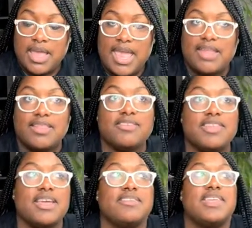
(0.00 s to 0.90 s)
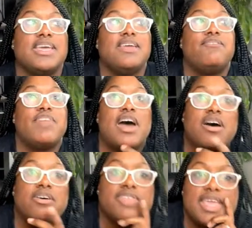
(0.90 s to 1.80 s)
And this, like I said, it
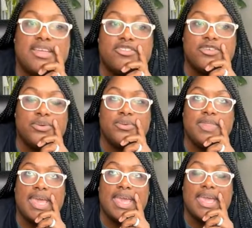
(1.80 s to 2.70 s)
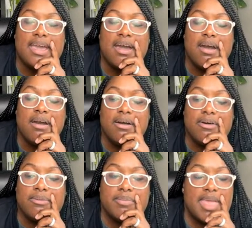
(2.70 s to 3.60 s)
falls into
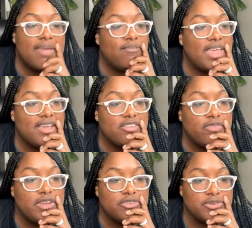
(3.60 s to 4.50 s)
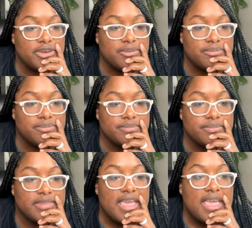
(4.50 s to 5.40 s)
the advanced filtering.
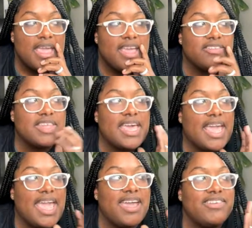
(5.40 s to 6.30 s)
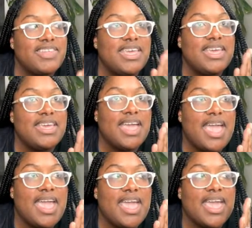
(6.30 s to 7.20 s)
It's like asking
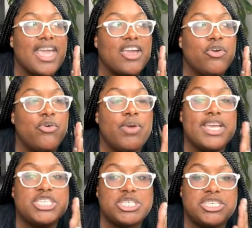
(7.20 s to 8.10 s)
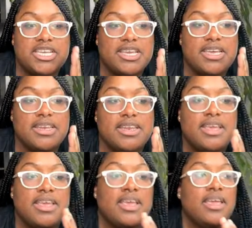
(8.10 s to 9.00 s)
a question
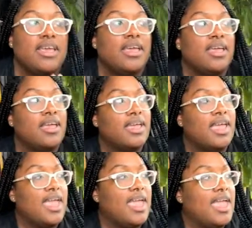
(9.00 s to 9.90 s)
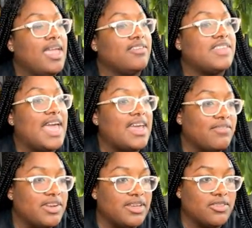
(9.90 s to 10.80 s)
inside
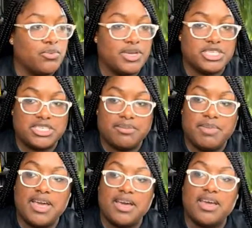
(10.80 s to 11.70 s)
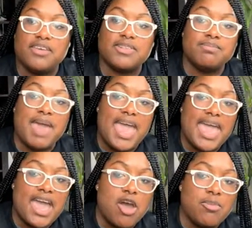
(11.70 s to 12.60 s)
of another question because my
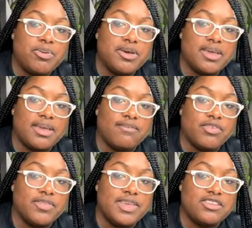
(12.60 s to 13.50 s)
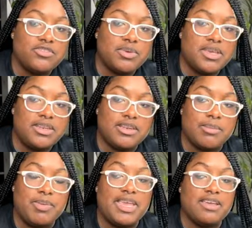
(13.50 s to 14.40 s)
output for this one
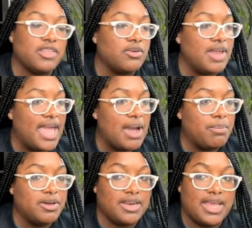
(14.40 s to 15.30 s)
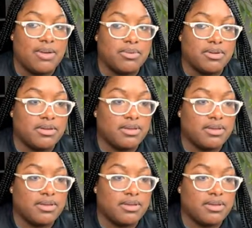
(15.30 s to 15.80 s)
depends on the output of that one.